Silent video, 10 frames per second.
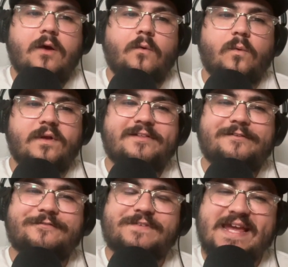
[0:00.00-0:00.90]
will
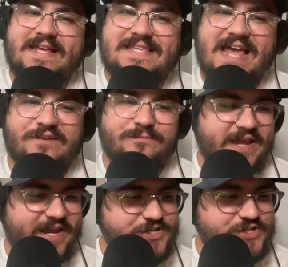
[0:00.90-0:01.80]
fans have
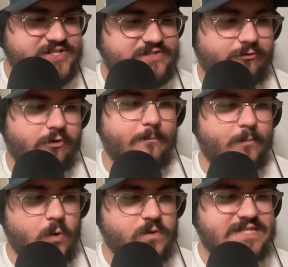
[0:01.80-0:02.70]
patience for a
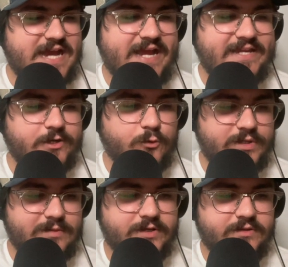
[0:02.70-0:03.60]
multi-year
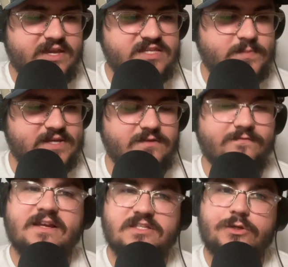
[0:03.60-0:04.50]
rebuild? They
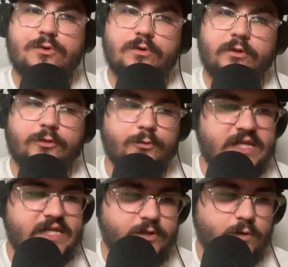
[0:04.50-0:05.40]
specify 2 to
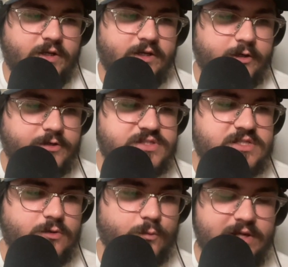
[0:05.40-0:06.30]
3 years
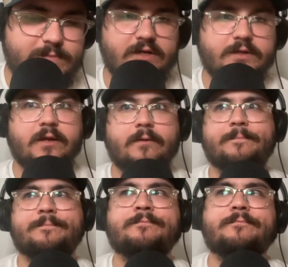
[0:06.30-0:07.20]
to rebuild.
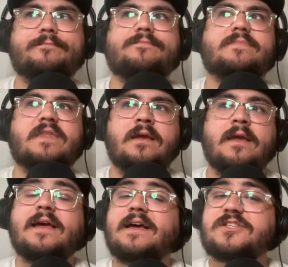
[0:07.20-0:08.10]

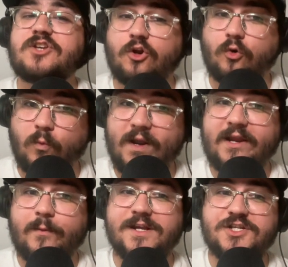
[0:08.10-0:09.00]
It's a great
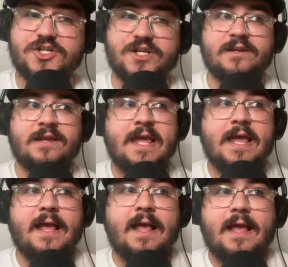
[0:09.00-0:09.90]
question.
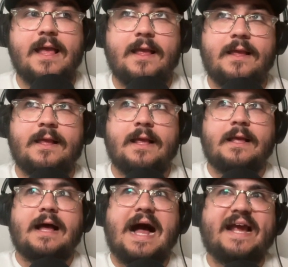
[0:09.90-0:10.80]

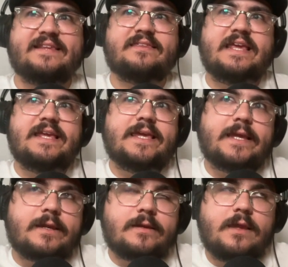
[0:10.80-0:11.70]
I think it
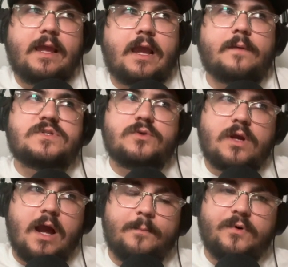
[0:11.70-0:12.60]
comes to a
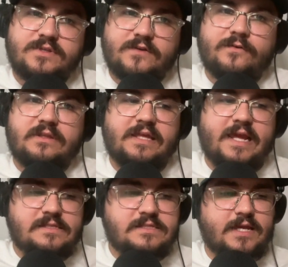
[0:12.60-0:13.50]
couple different
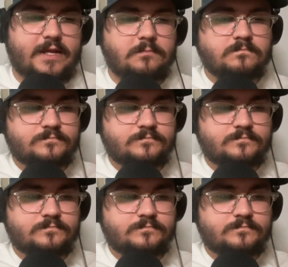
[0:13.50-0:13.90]
things. Like,